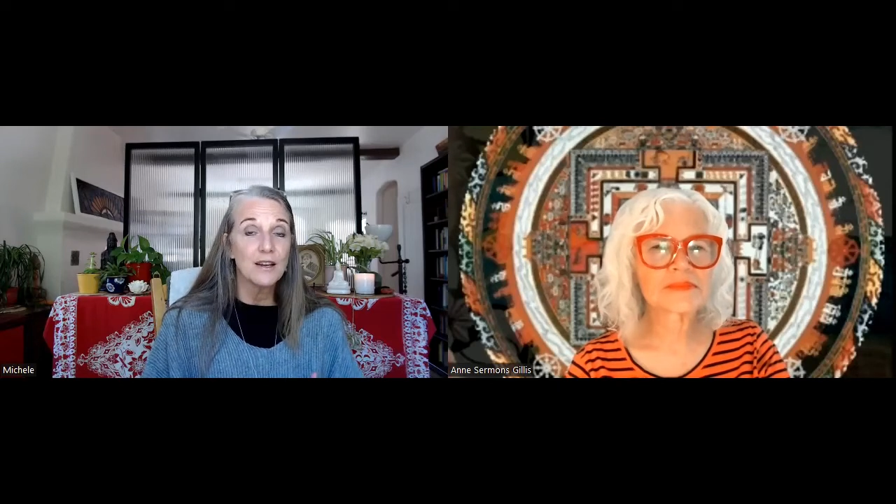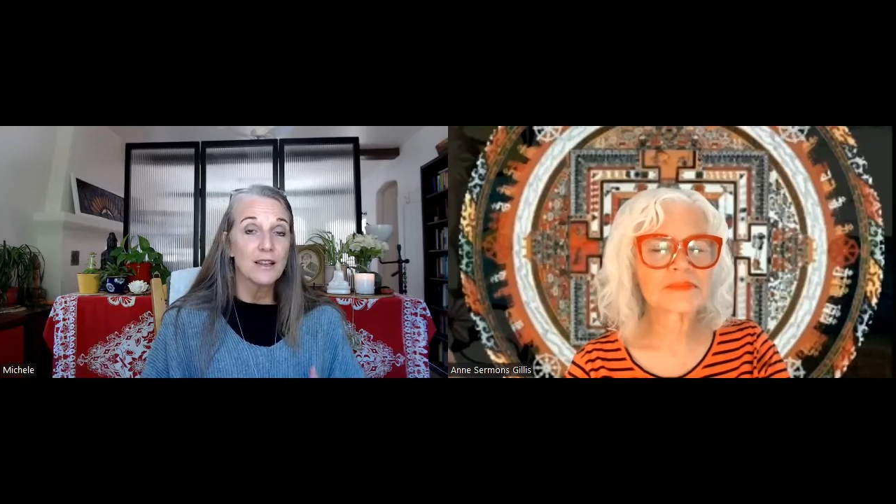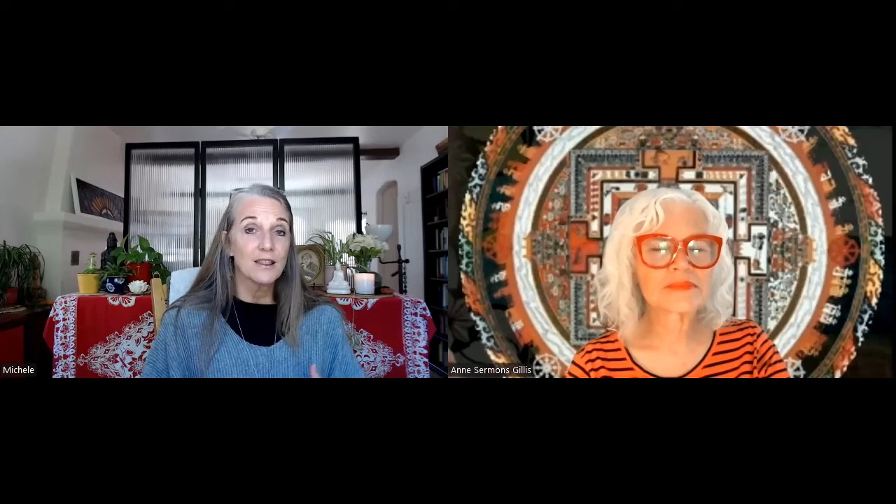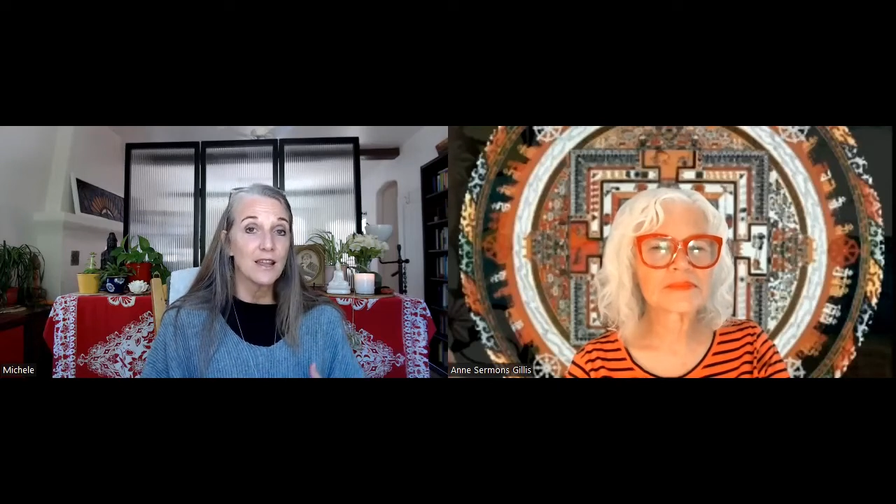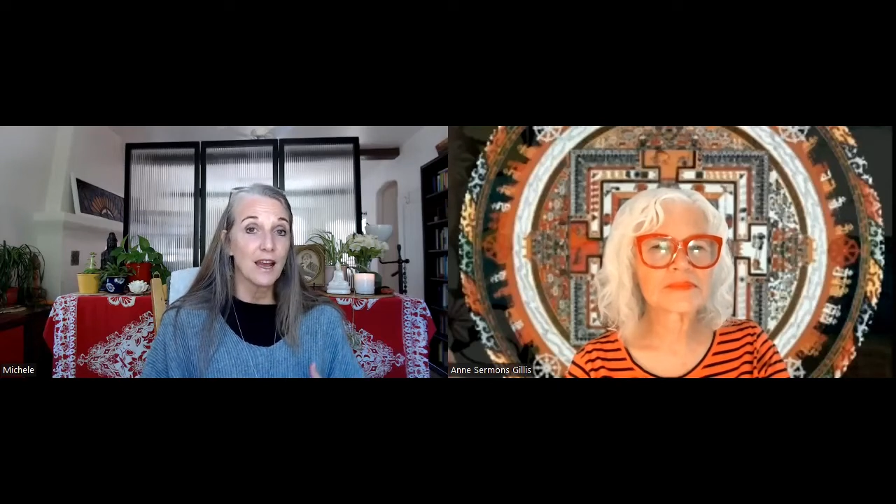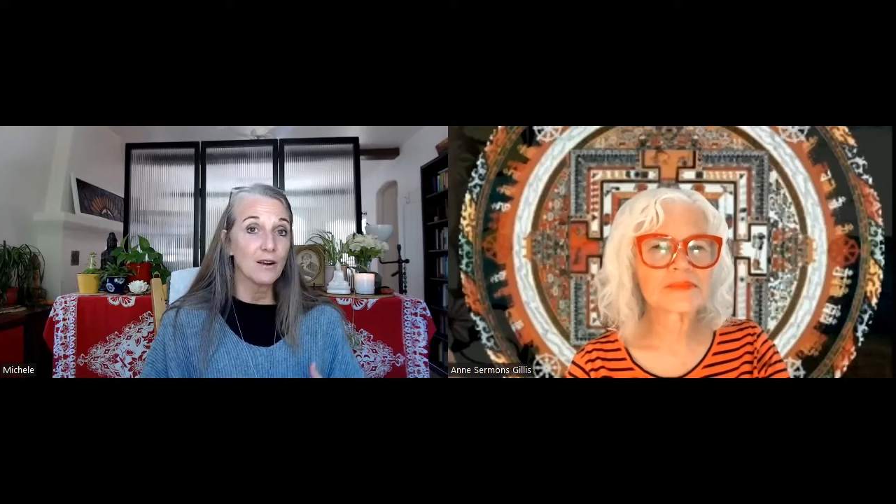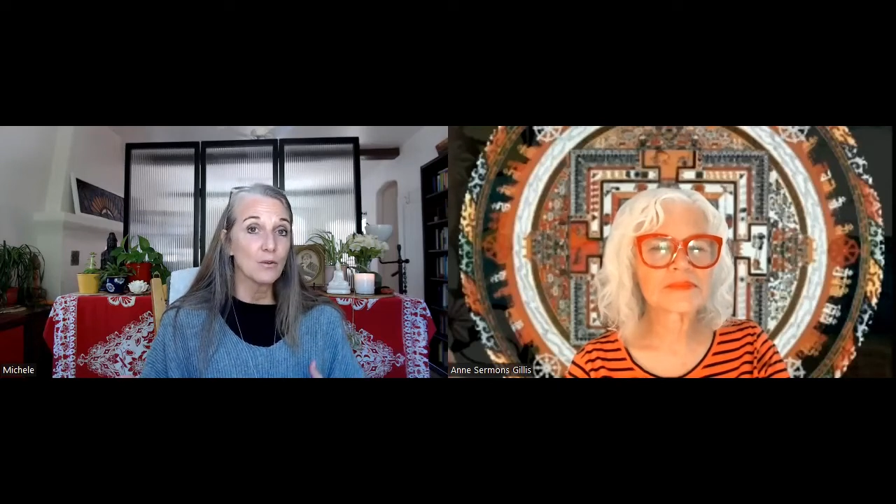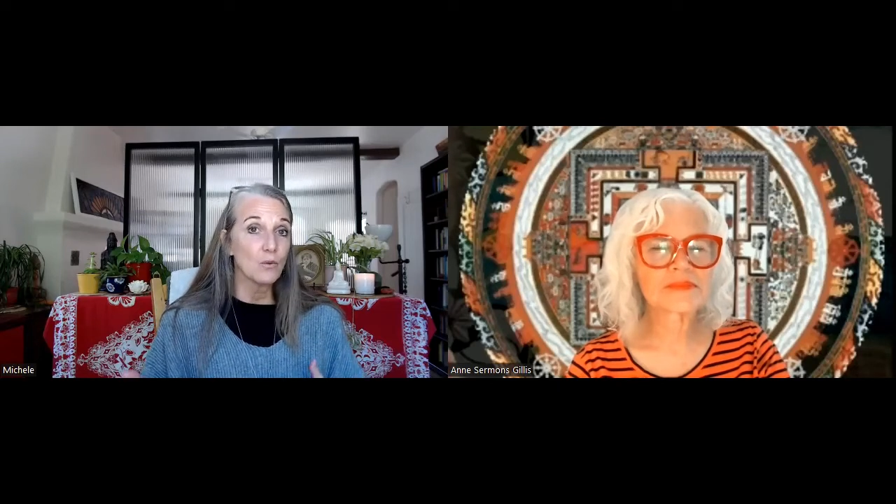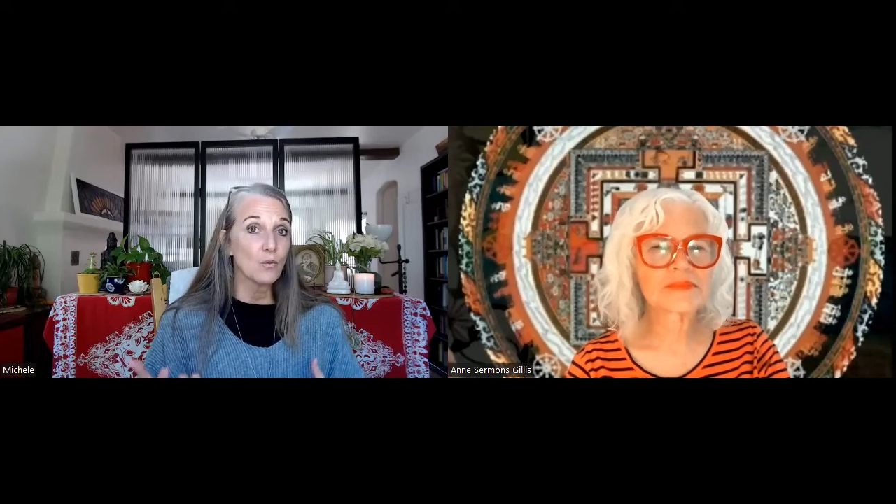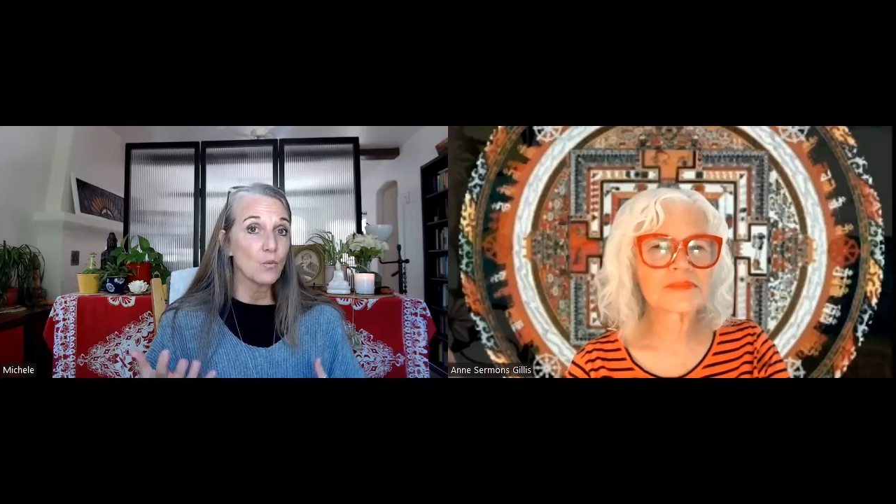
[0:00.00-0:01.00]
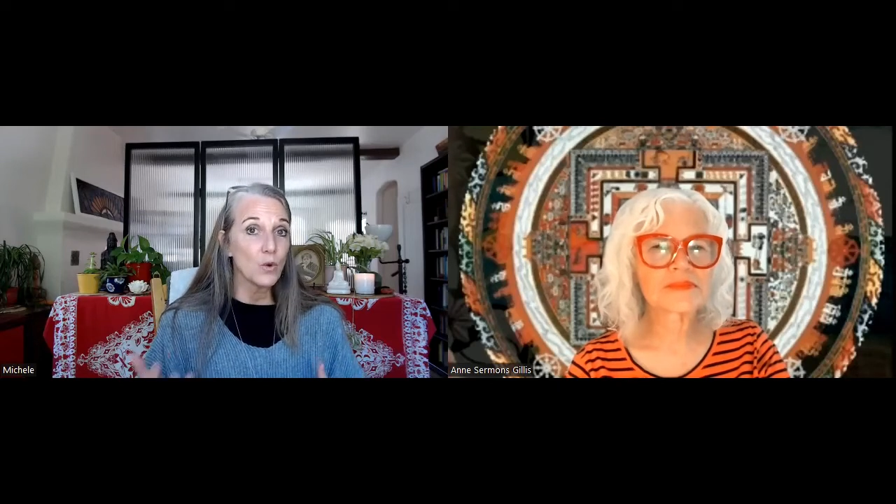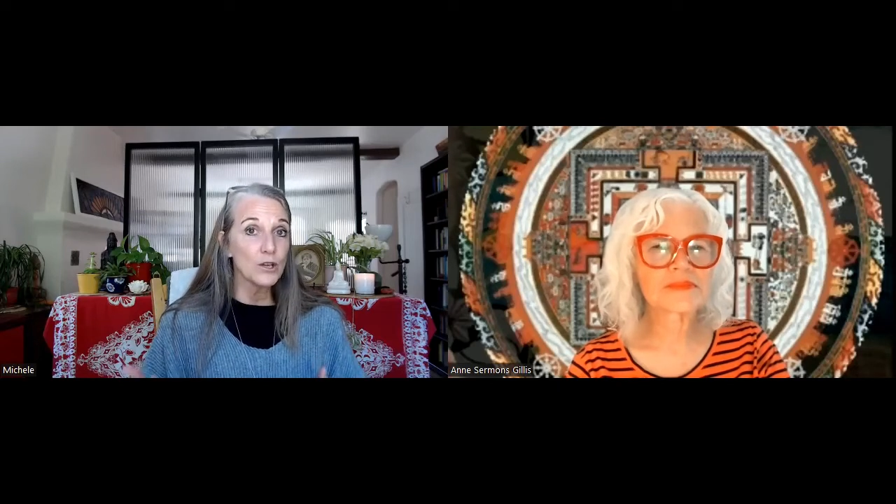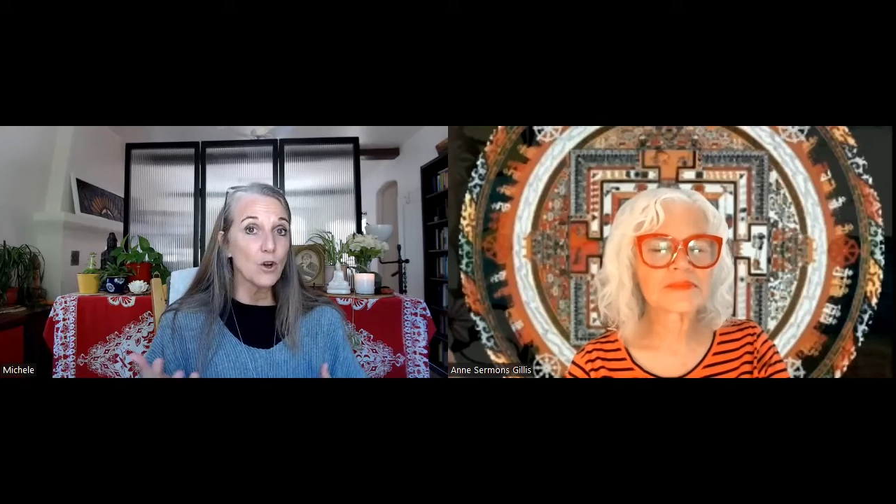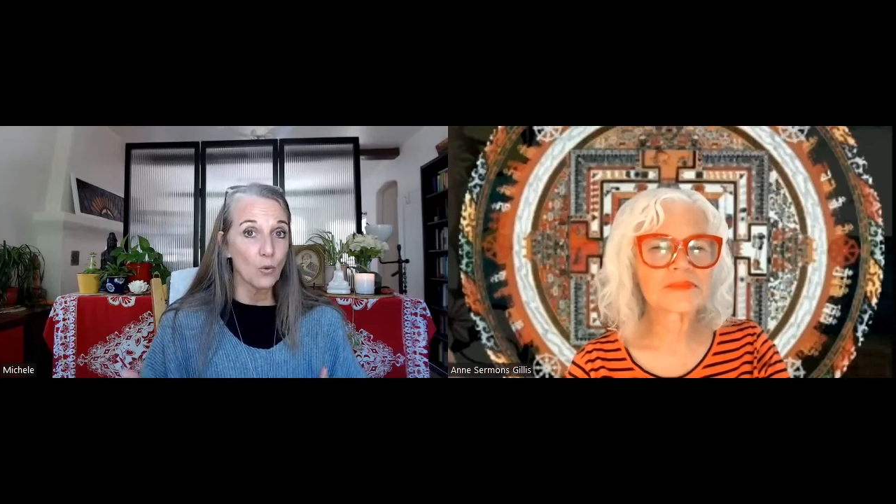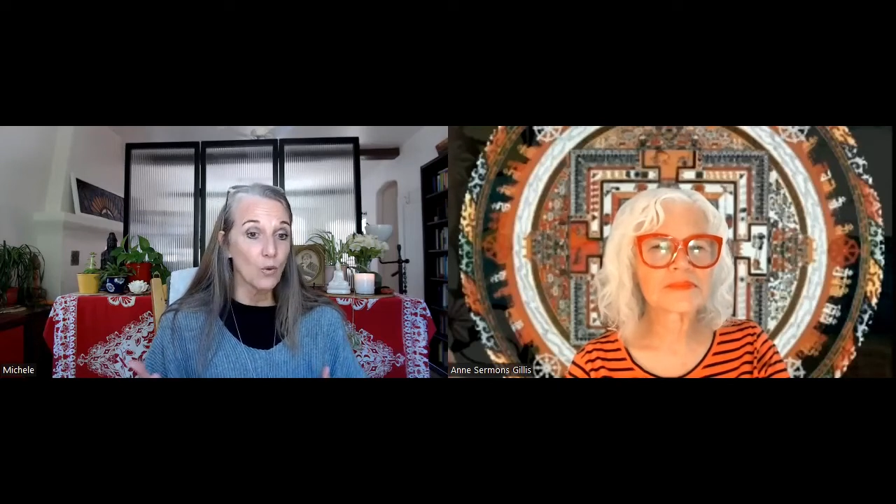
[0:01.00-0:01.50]
that we
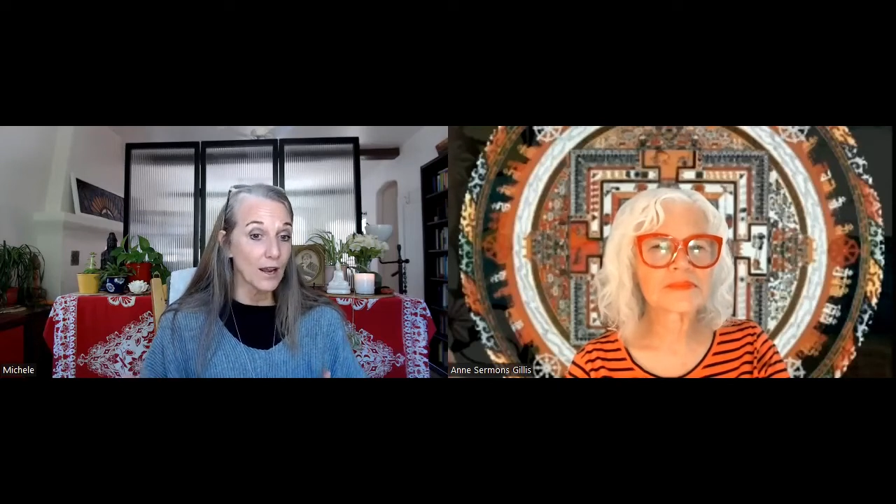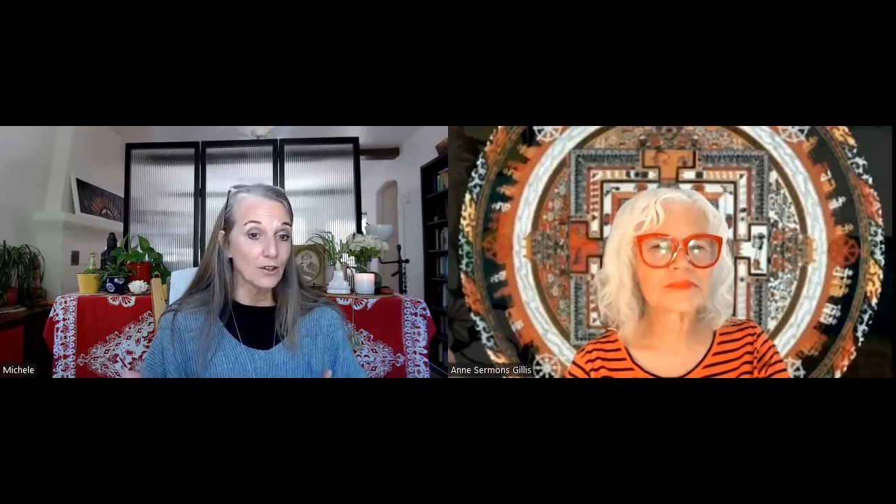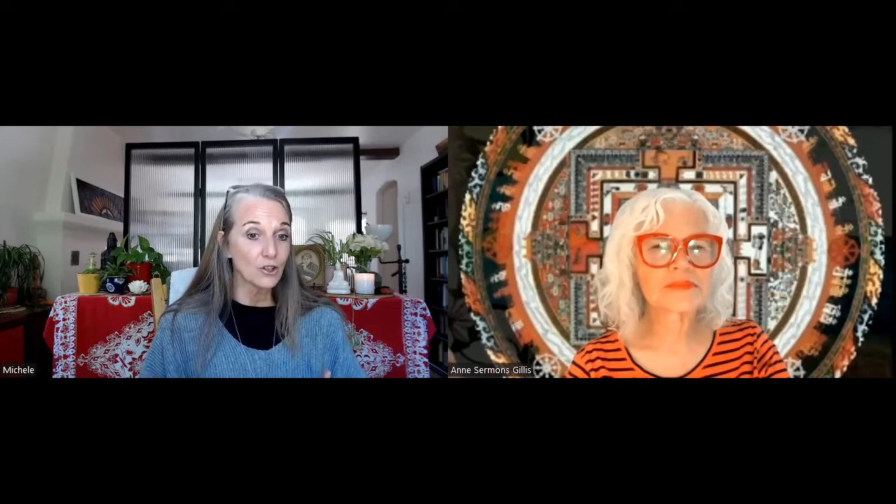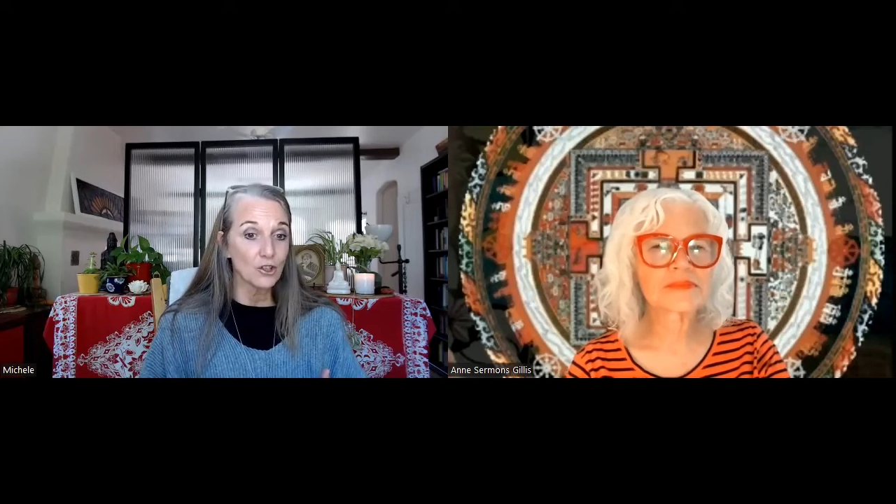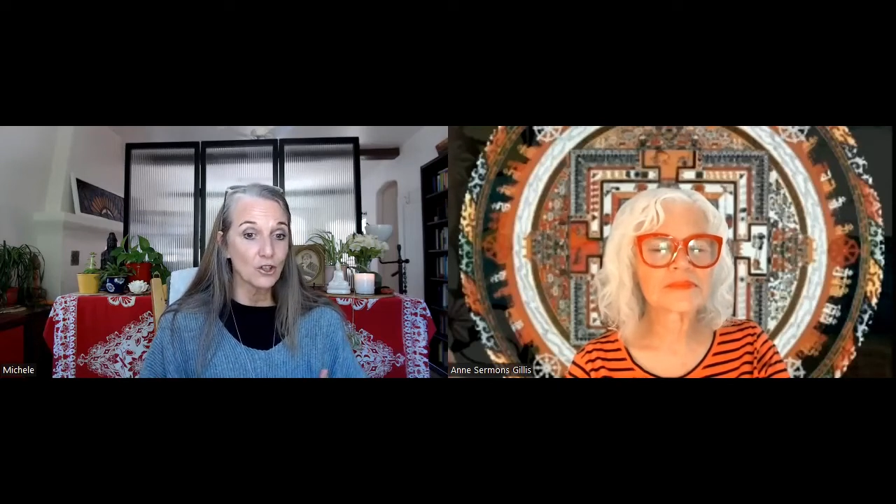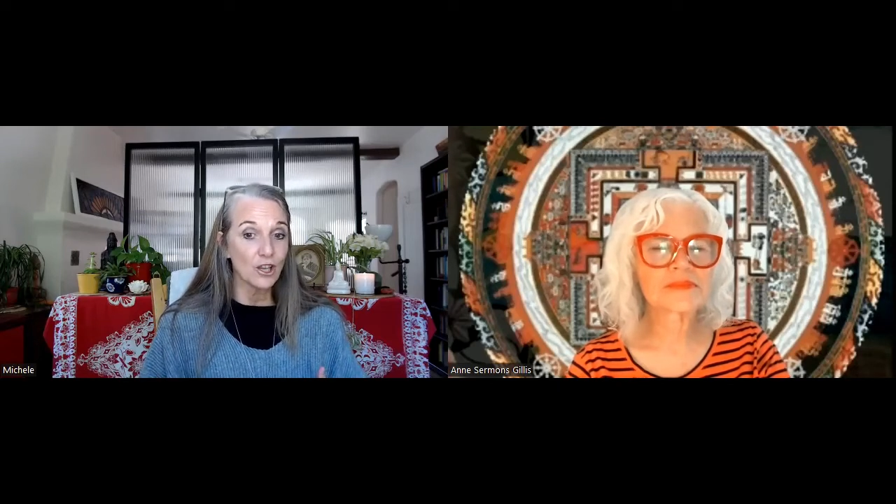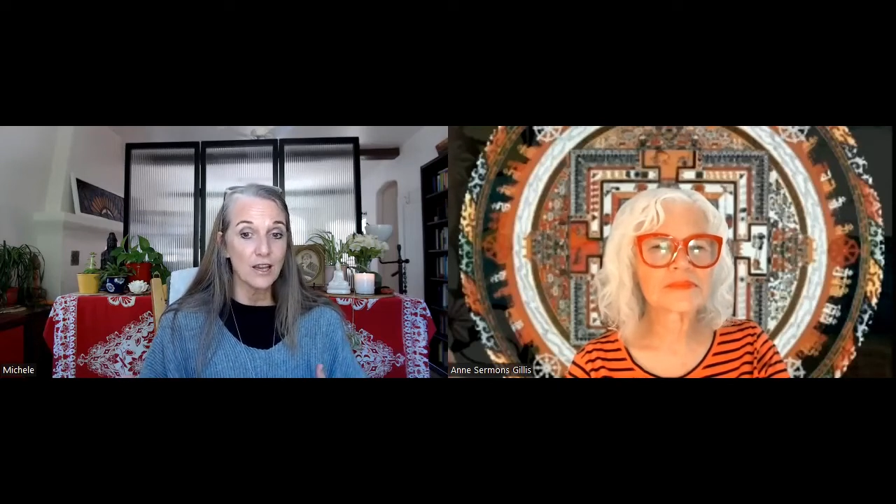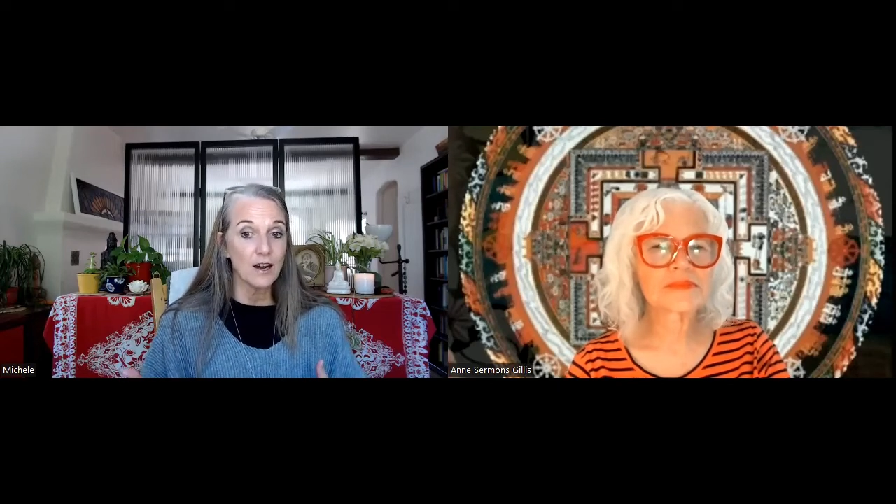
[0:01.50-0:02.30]
don't regularly